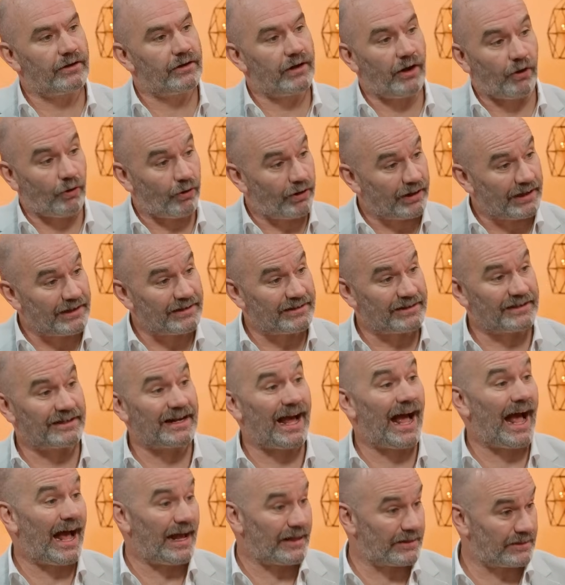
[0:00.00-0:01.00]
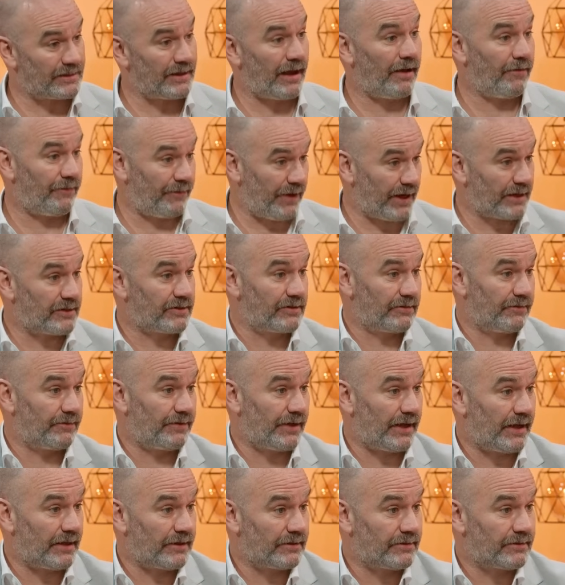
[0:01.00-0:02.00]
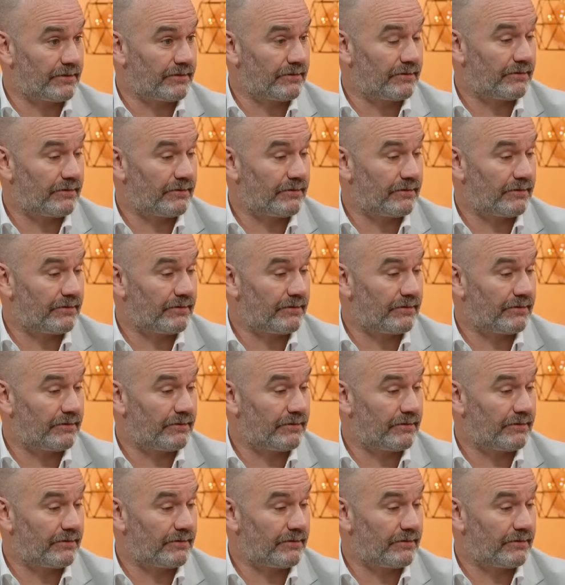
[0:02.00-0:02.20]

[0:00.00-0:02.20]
or is it as effective as?